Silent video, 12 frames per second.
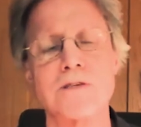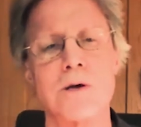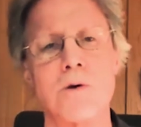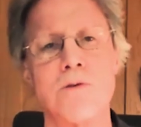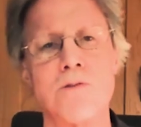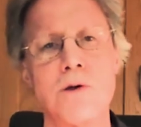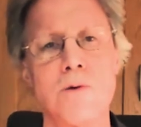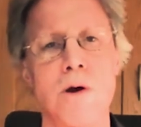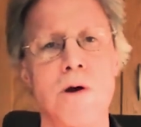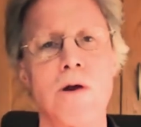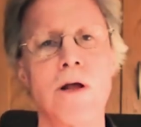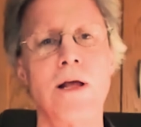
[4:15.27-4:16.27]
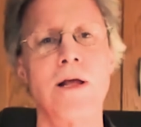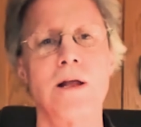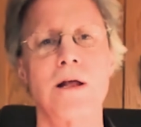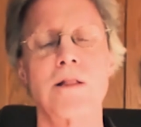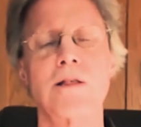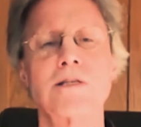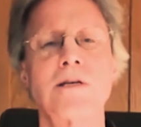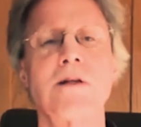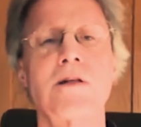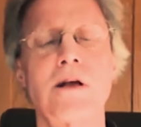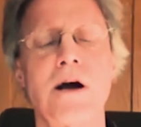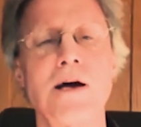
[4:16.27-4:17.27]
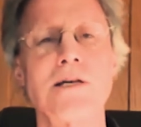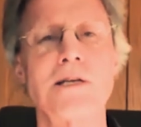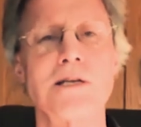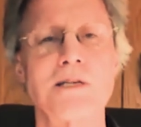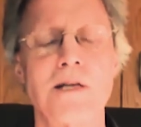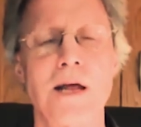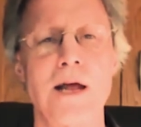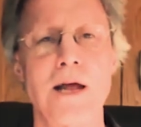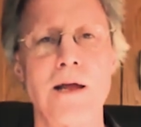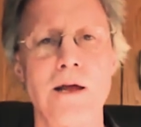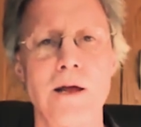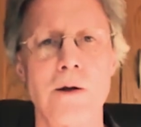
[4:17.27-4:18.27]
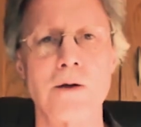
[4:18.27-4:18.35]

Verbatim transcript: So if you are listening to the content today